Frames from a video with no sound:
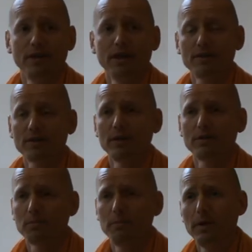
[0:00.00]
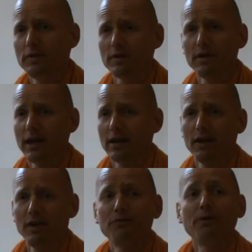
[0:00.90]
It's like
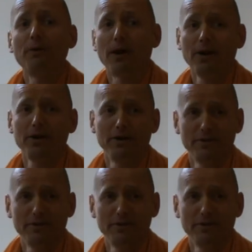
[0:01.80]
a Ferrari.